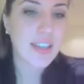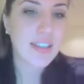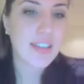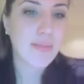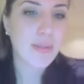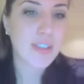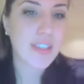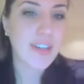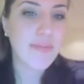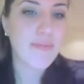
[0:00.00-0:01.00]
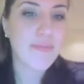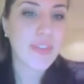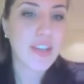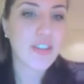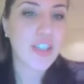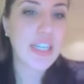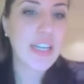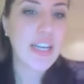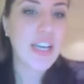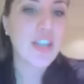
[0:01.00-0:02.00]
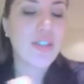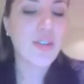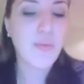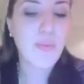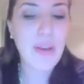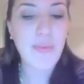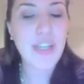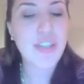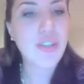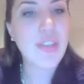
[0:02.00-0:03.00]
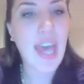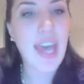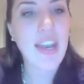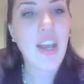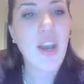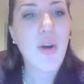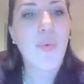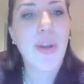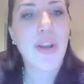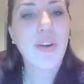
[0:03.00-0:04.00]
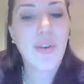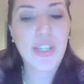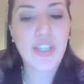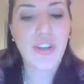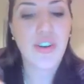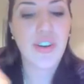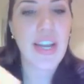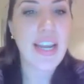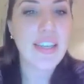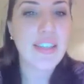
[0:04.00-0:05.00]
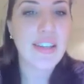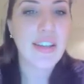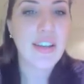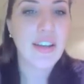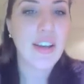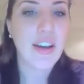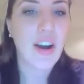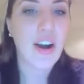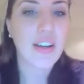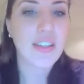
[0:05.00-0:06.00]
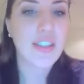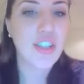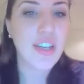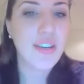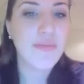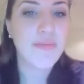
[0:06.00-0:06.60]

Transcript: symbol is here, nitrogen. So when we do that, we are going to create oxygen